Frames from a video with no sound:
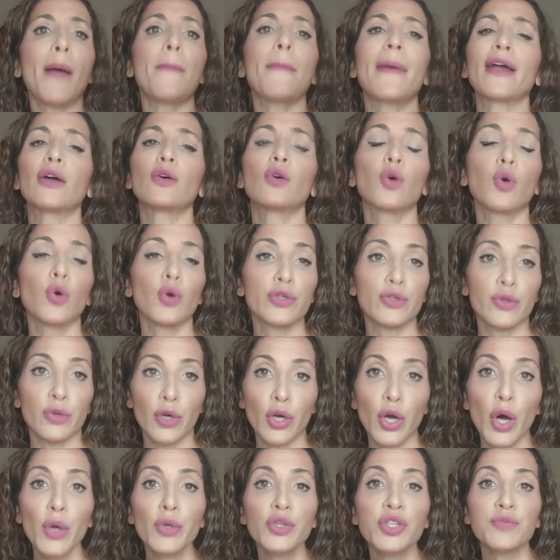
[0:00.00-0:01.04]
Michael Kors or
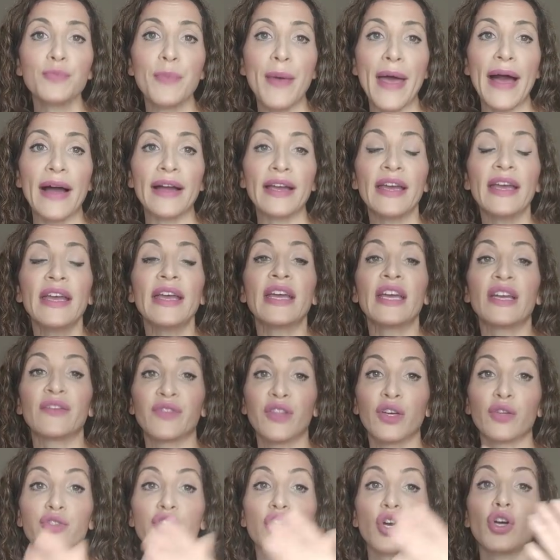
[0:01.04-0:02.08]
Coach bag,
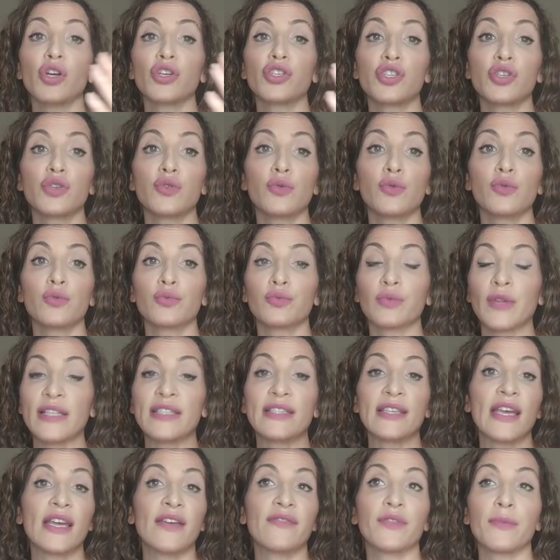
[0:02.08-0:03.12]
if they'll charge you,
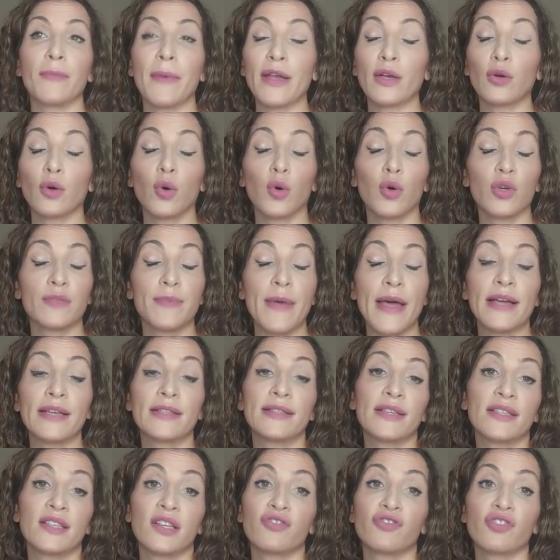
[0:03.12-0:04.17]
let's say if the Michael Kors bag
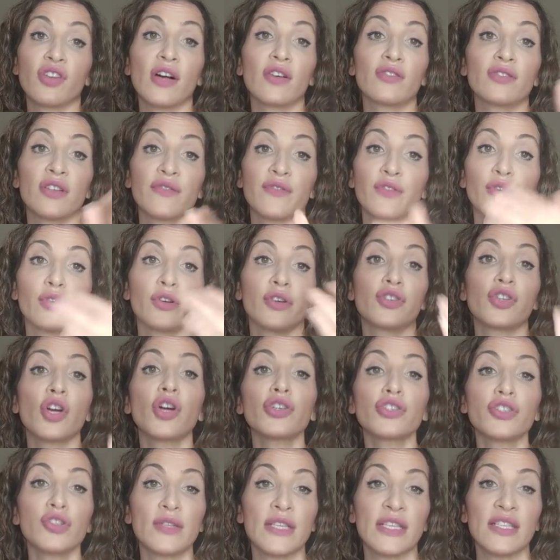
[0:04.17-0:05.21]
is $600, if they're going to
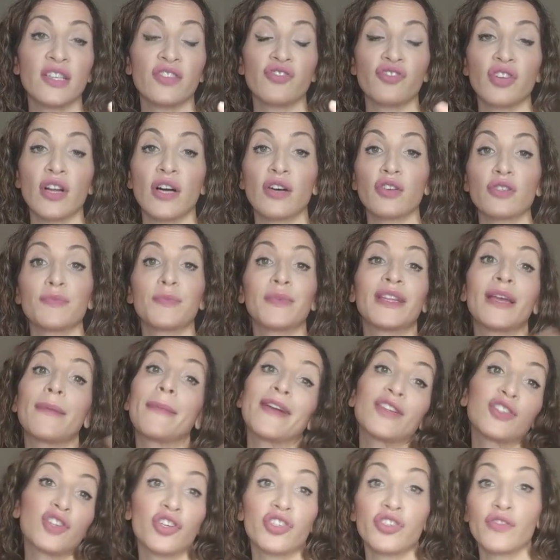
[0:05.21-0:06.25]
charge you $600, but they
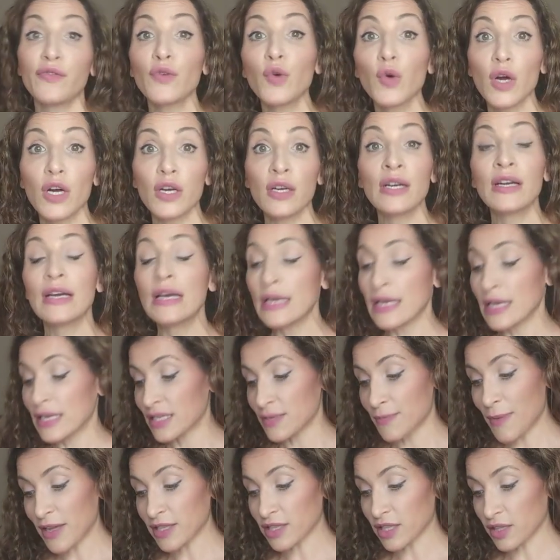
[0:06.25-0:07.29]
might charge you four,
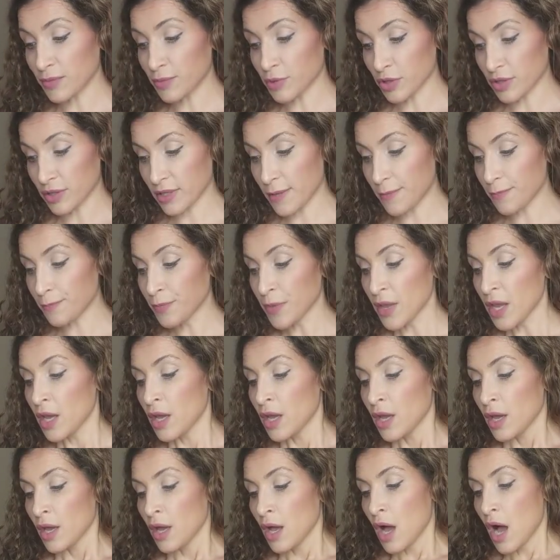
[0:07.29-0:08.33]
depends on the person.
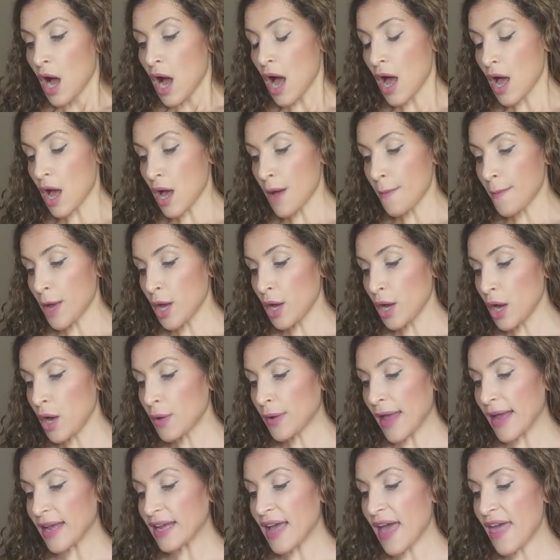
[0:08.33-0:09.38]
Um,
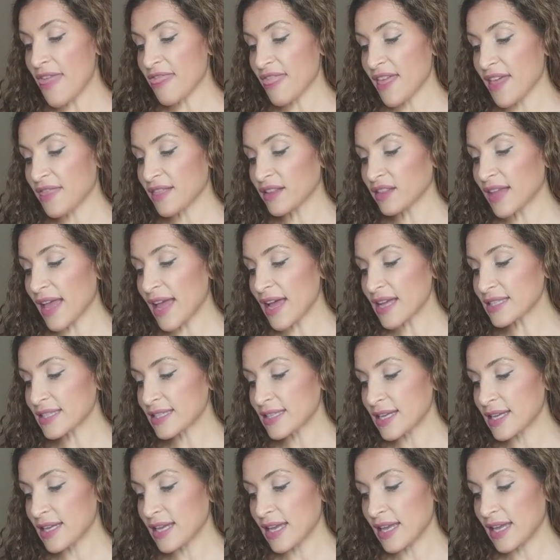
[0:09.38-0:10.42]
okay, and then the last
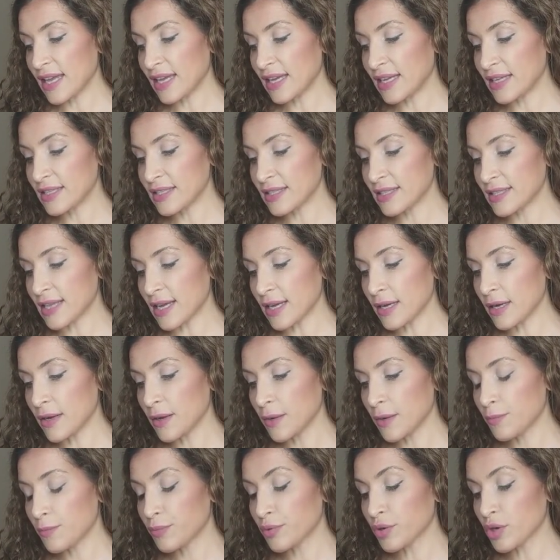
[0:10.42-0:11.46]
thing is
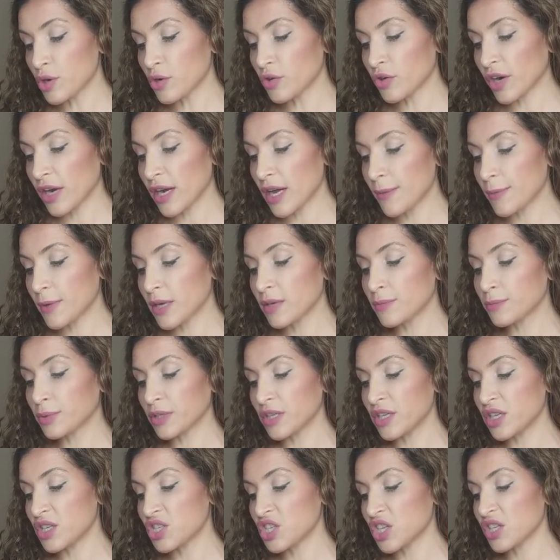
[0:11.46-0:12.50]
program
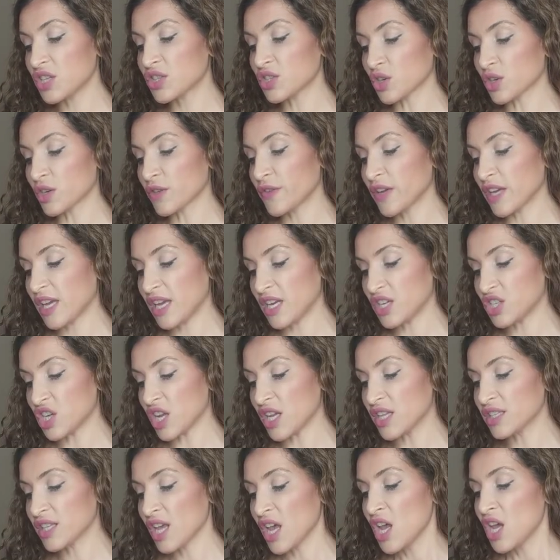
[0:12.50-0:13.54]
completion
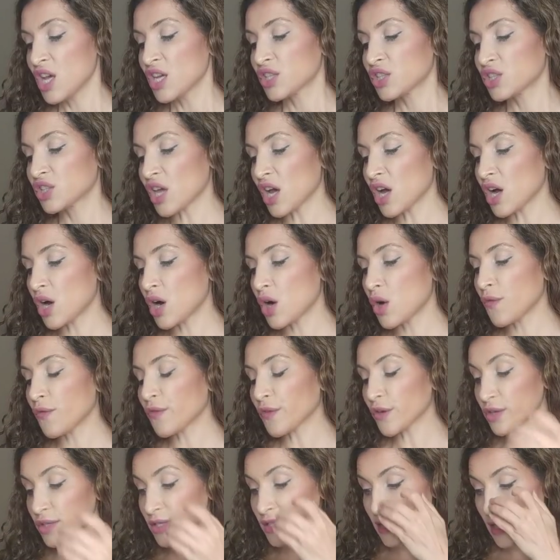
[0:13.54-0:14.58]
certifications. So
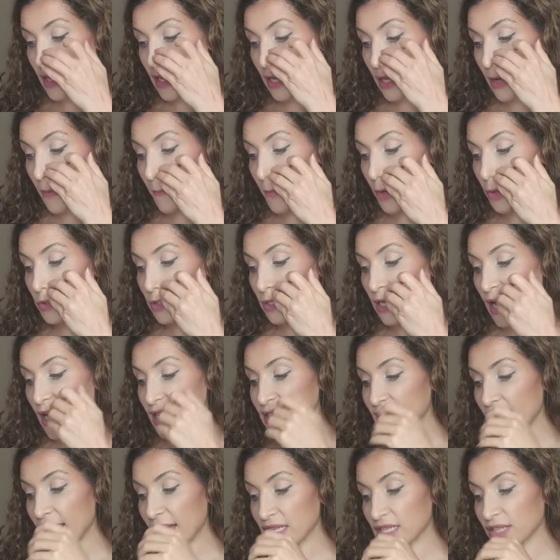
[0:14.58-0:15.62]
first thing, most
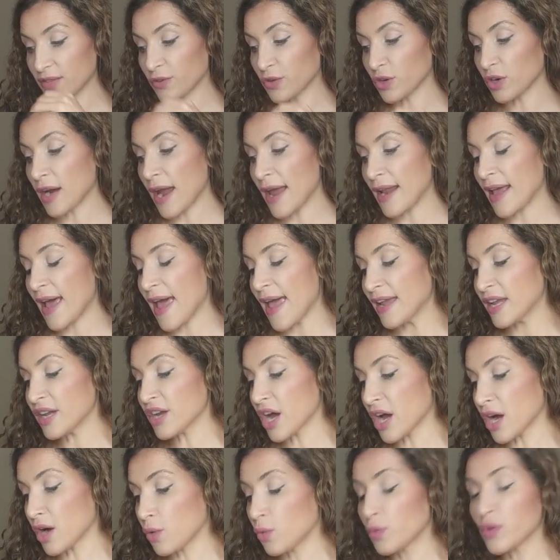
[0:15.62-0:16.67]
guys ask for at
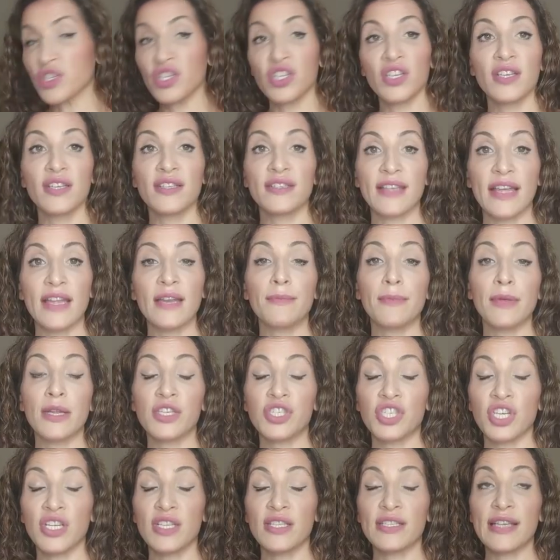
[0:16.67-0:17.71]
A&O, which is
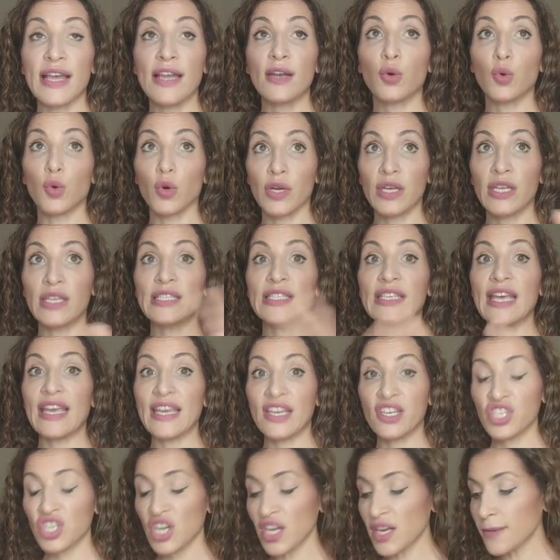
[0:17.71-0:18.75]
admissions and
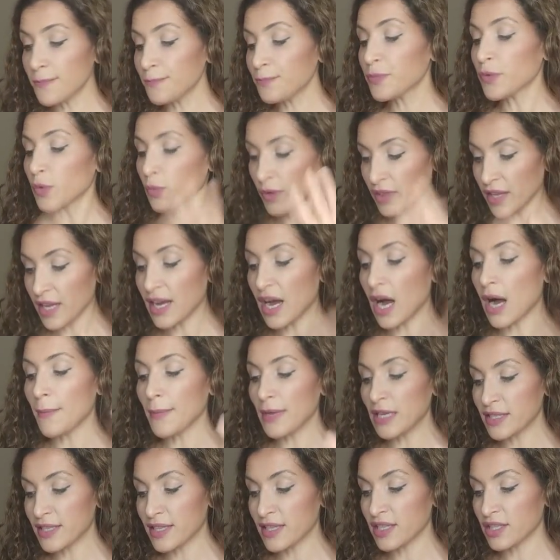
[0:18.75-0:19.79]
orientation when they
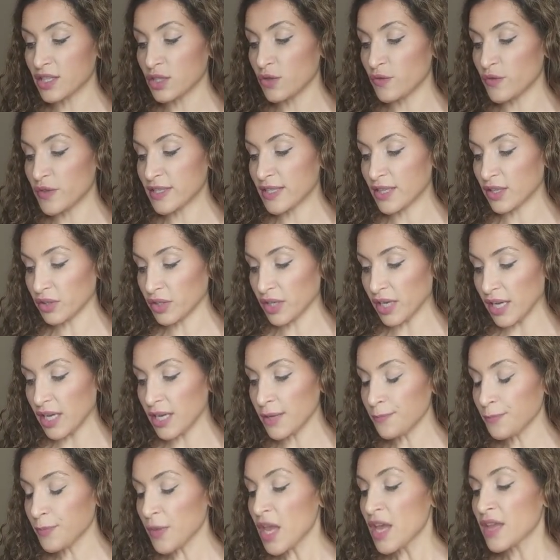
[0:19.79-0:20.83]
come into this new
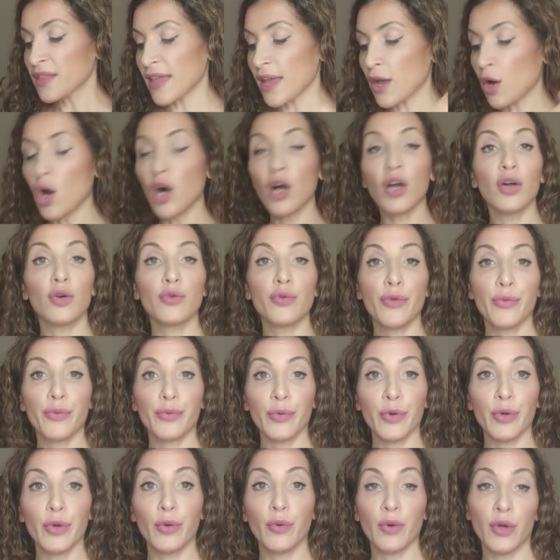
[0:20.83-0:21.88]
facility. They all go
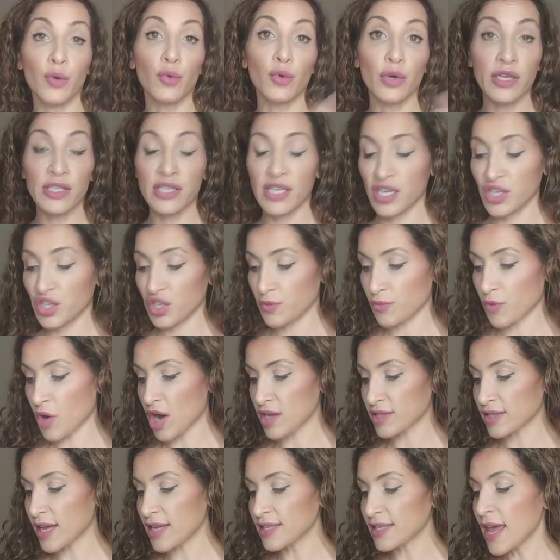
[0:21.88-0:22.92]
through an orientation
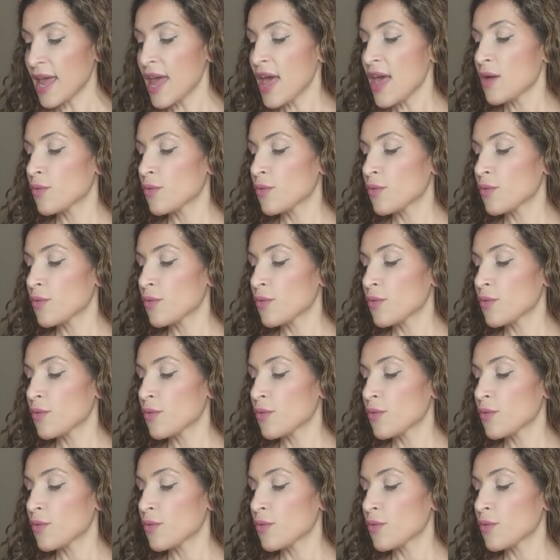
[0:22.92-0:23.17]
process.